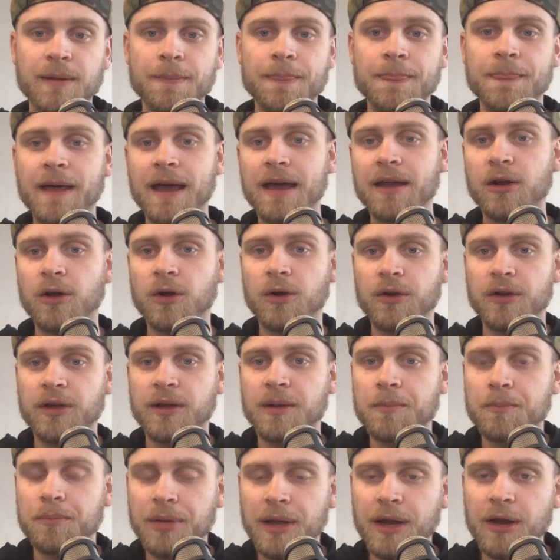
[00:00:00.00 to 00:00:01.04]
that are
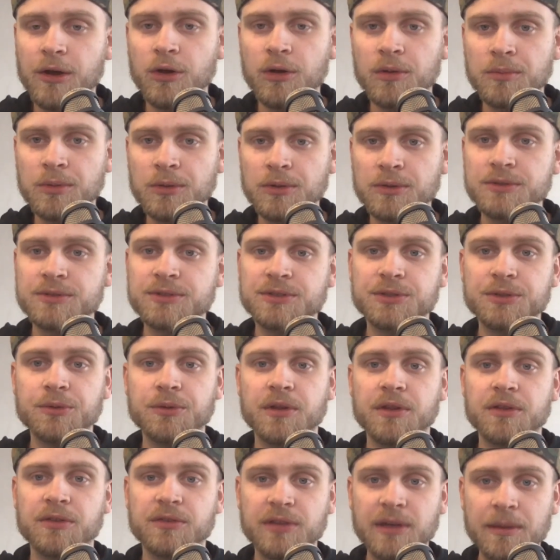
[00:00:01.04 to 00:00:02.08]
comparable to
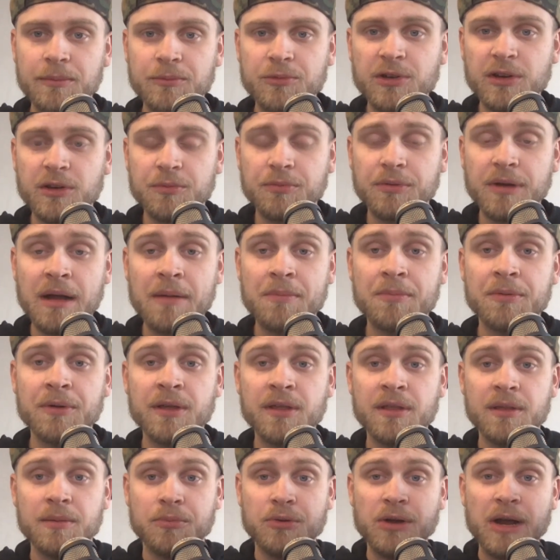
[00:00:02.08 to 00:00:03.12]
the subject property,
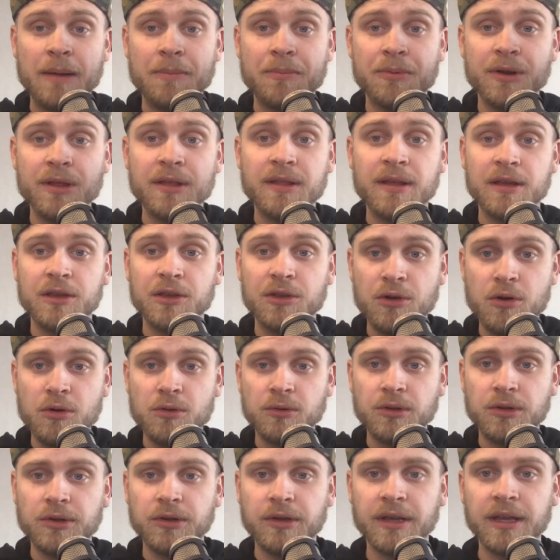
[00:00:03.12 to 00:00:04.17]
the property that you're
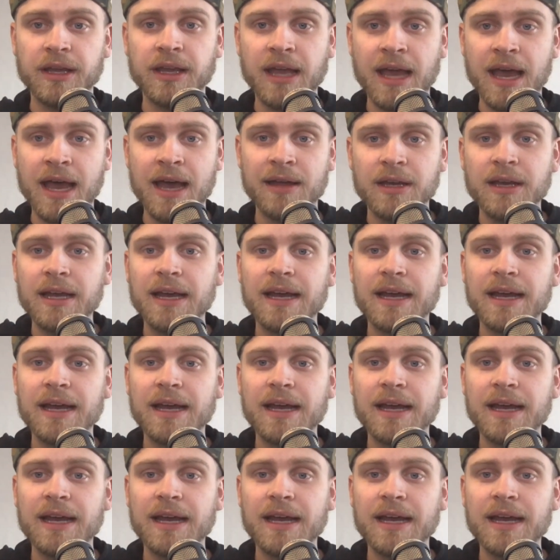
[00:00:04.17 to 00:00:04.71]
looking at,